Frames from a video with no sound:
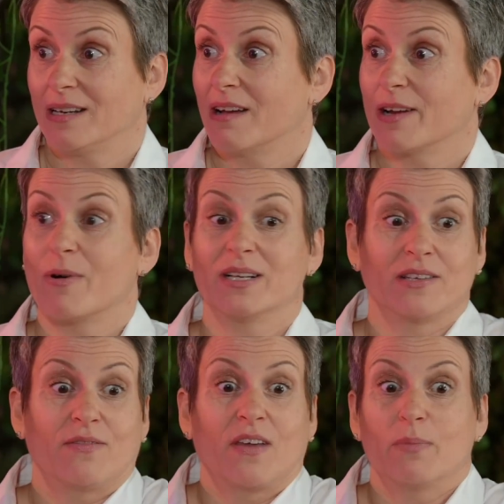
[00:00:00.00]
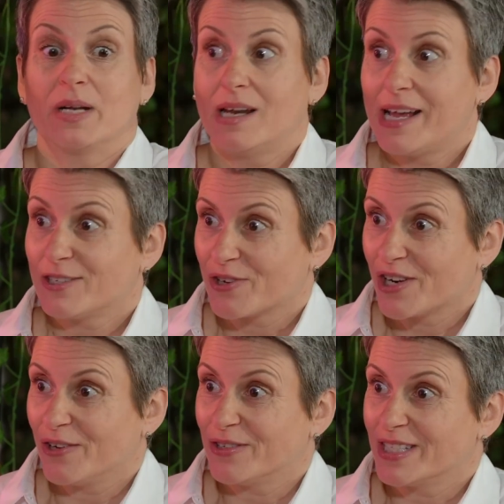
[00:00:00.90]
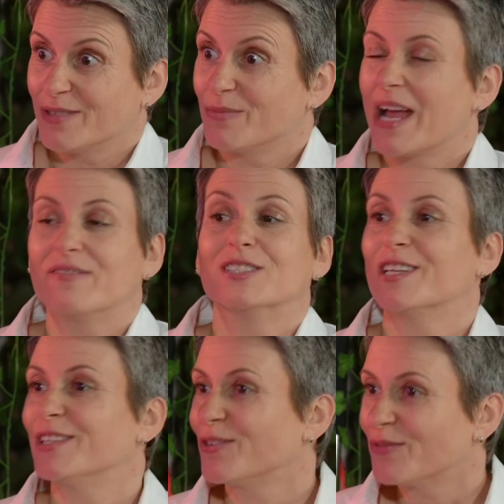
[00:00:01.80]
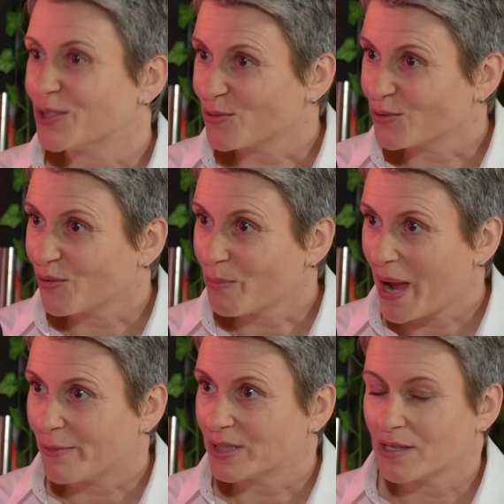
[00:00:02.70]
Likewise, if they've been electrocuted and we haven't turned off the source of power.